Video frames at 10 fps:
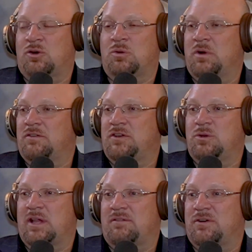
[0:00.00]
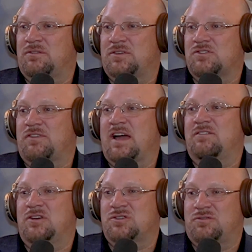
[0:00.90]
Or what if you do that for the first
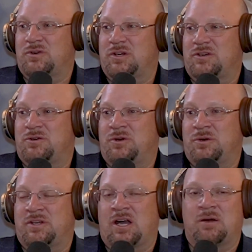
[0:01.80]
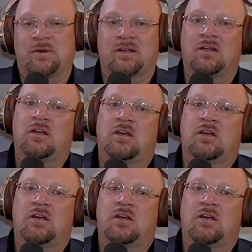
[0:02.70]
5 years of your retirement